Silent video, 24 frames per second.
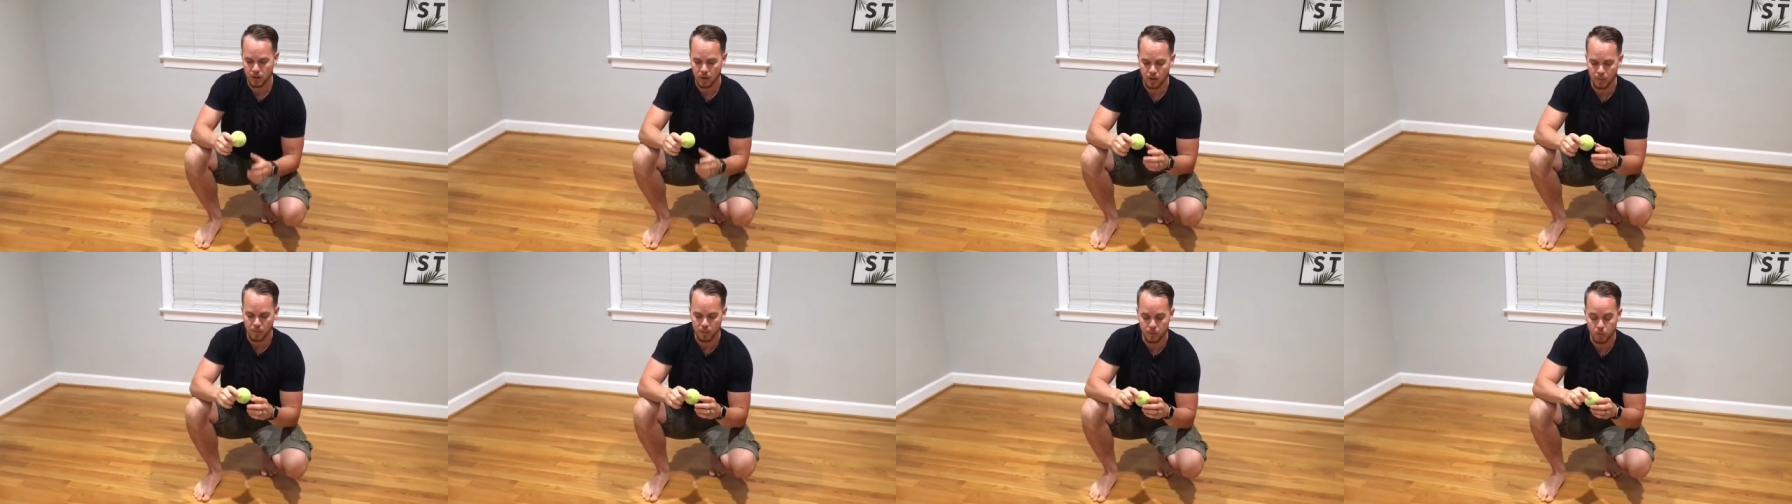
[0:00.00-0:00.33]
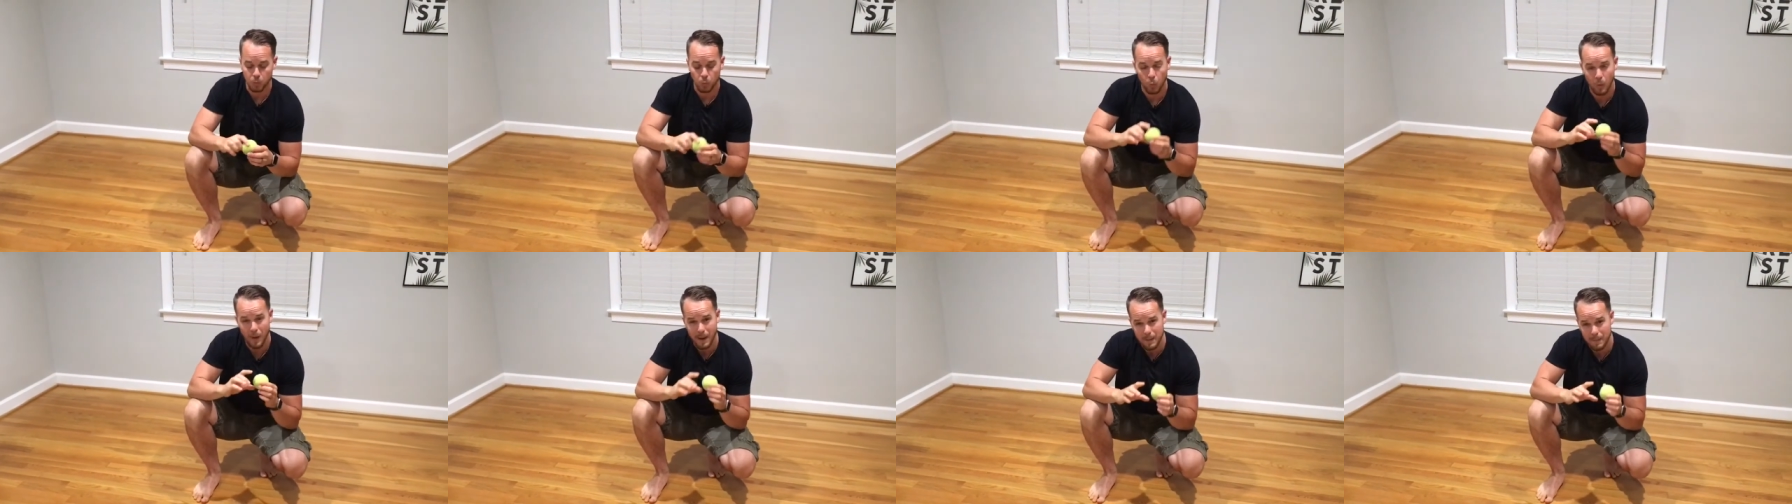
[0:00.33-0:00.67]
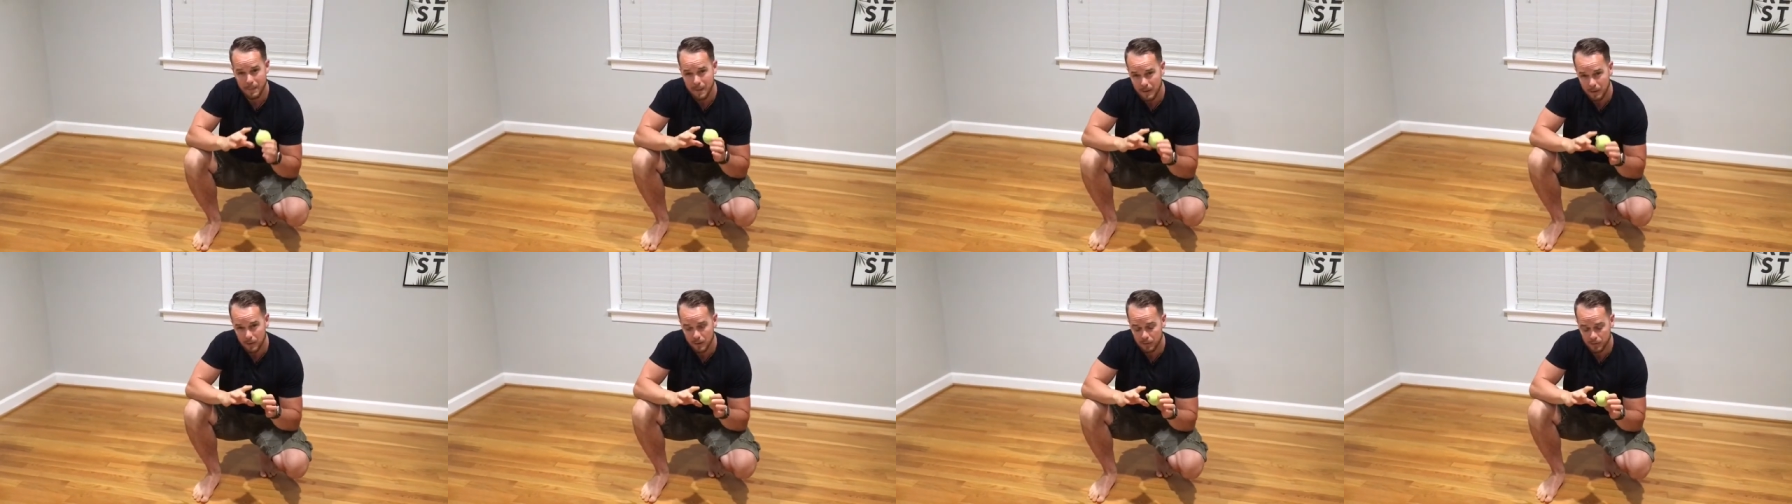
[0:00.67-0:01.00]
Um, it's way
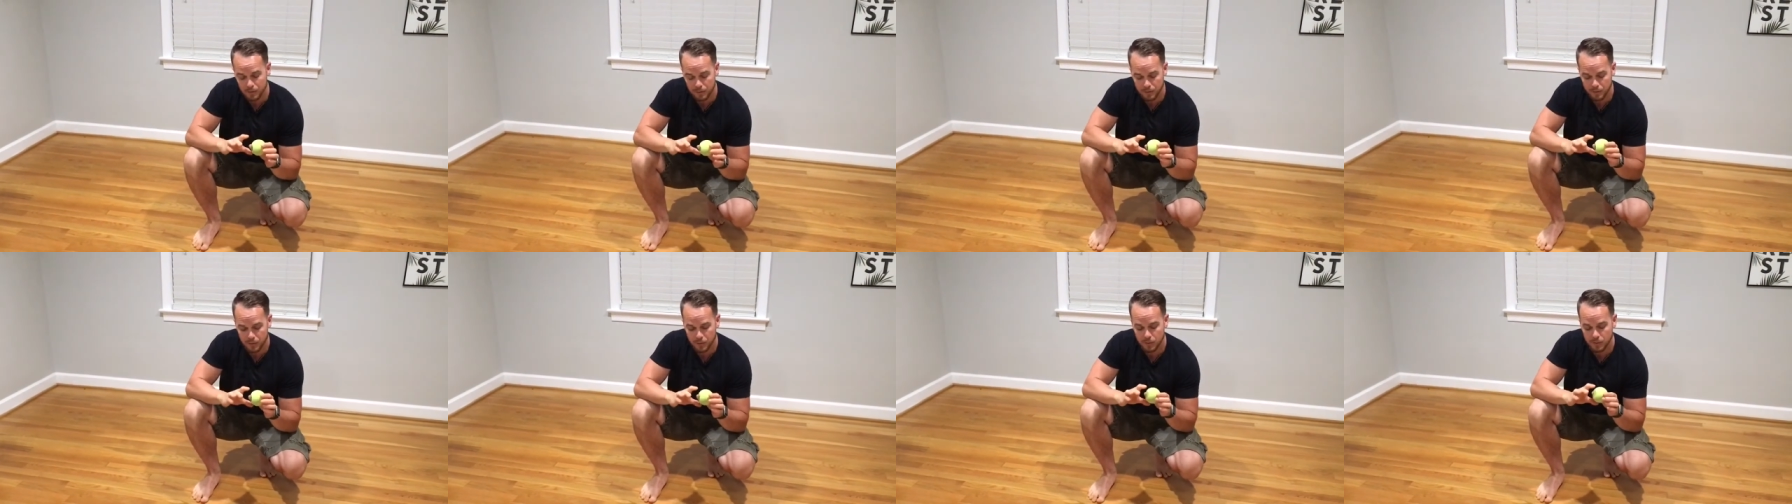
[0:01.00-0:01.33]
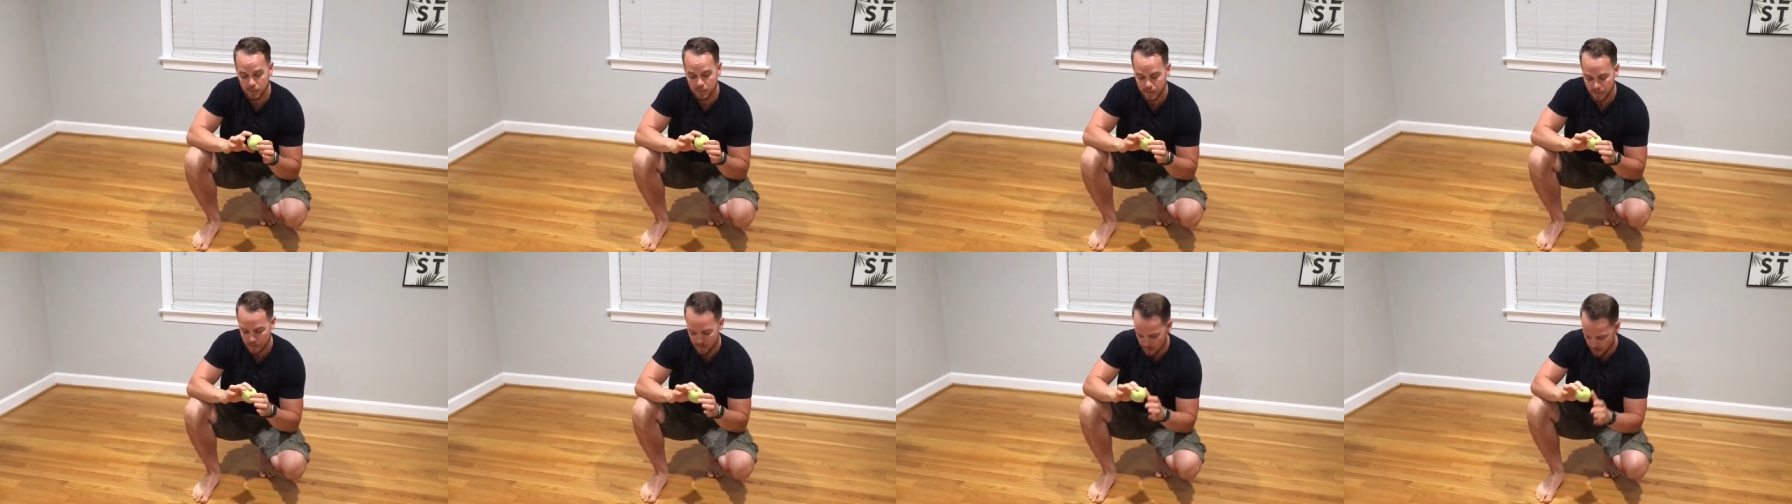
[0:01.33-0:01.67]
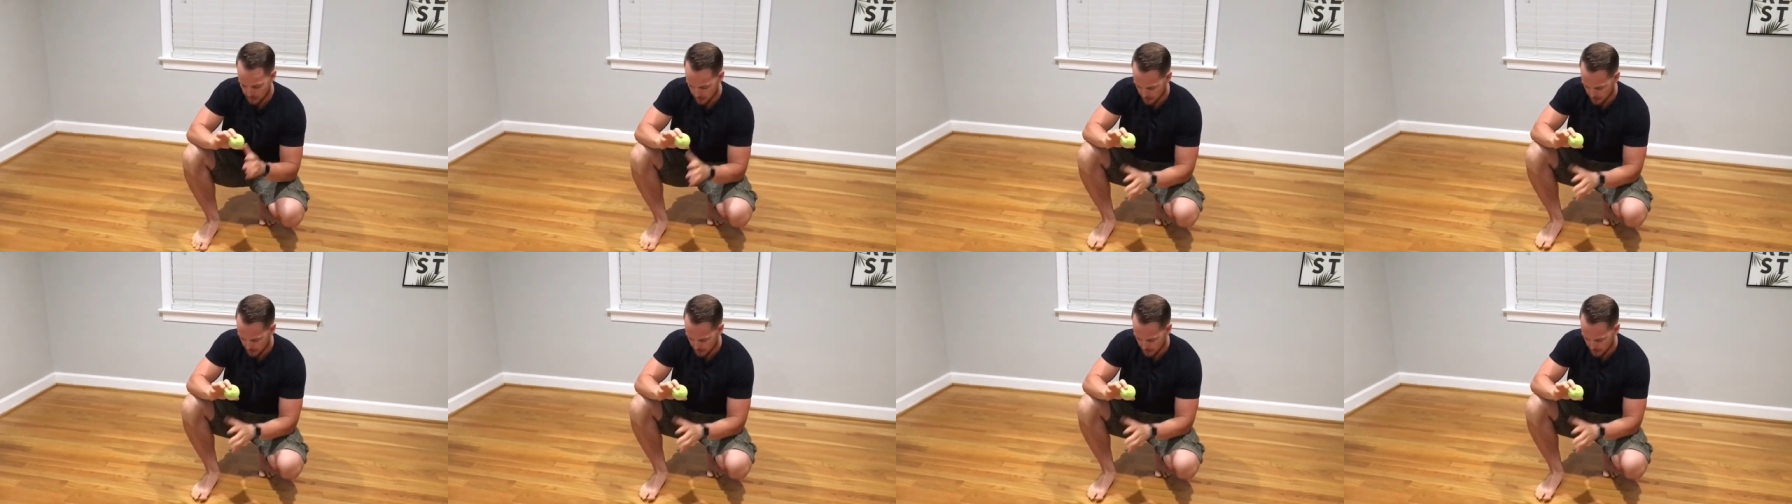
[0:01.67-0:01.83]
better using